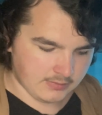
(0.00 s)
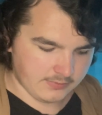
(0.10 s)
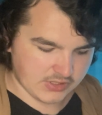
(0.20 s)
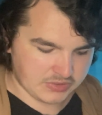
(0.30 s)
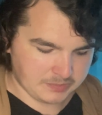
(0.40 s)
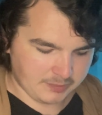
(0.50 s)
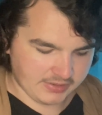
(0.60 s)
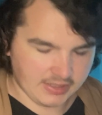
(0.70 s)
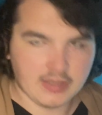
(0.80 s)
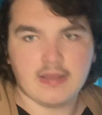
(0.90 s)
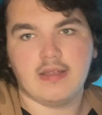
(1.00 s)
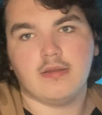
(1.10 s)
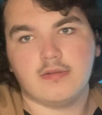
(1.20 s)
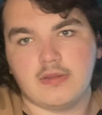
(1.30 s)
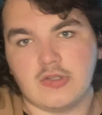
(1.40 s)
The
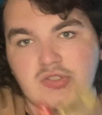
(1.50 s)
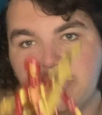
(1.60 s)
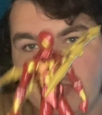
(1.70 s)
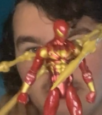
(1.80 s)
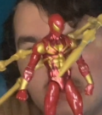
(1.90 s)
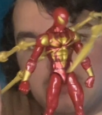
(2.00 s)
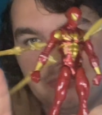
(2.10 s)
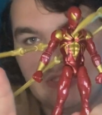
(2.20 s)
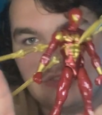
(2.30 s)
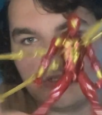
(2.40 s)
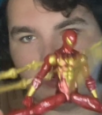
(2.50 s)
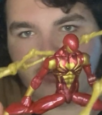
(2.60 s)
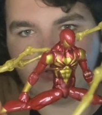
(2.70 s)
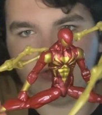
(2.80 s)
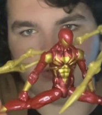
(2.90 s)
splits
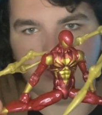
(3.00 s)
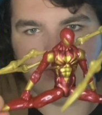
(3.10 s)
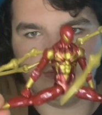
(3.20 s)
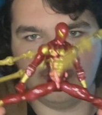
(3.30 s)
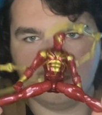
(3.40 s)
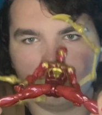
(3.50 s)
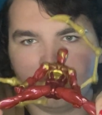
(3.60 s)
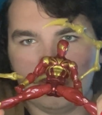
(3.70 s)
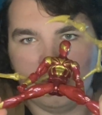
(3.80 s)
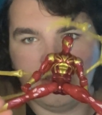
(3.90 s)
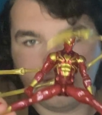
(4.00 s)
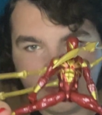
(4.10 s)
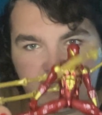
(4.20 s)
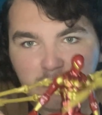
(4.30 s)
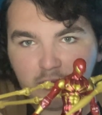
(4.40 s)
aren't good.
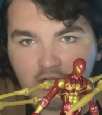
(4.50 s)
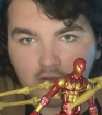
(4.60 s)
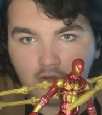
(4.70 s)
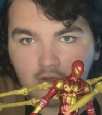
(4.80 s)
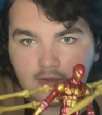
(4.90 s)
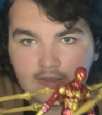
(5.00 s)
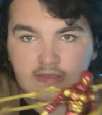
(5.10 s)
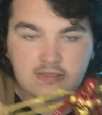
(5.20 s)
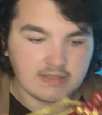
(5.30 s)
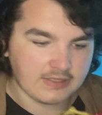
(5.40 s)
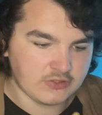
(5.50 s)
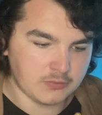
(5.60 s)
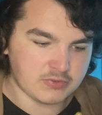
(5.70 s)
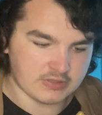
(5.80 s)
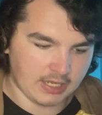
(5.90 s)
This is pretty good. This is like
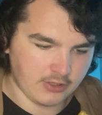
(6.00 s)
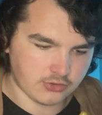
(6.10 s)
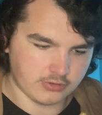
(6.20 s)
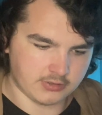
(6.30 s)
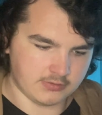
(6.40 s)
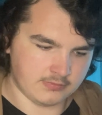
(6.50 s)
substantial.